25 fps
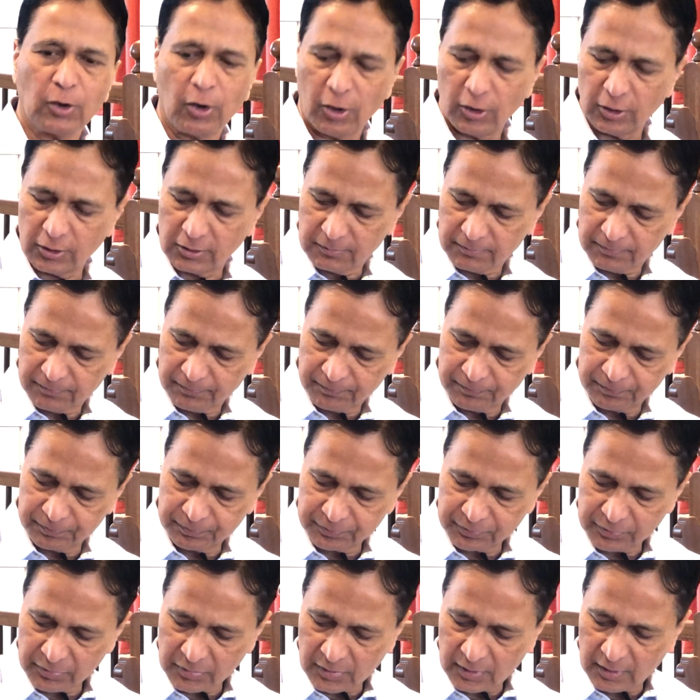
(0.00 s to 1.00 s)
on
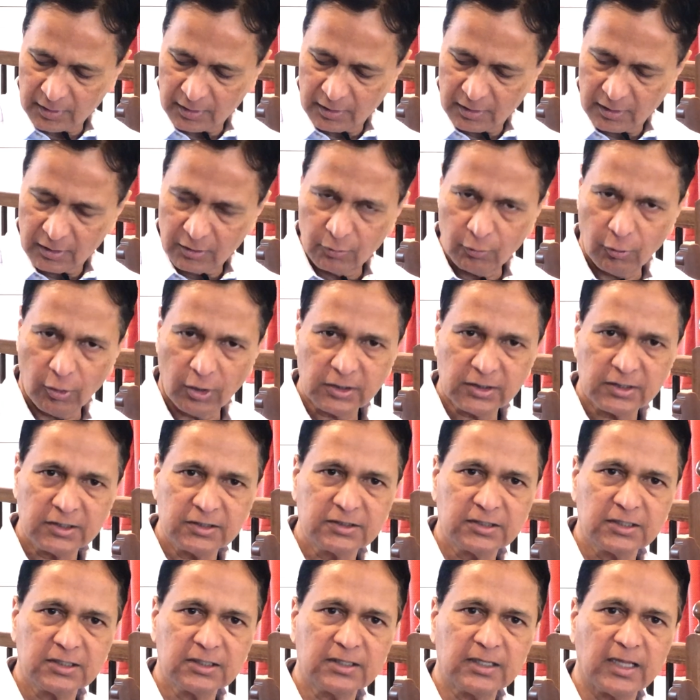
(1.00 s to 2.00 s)
what
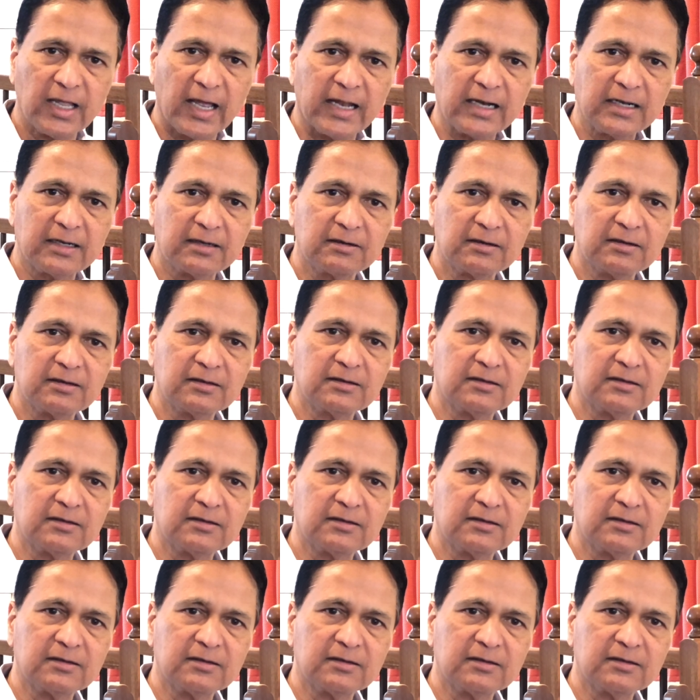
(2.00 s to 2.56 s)
is it that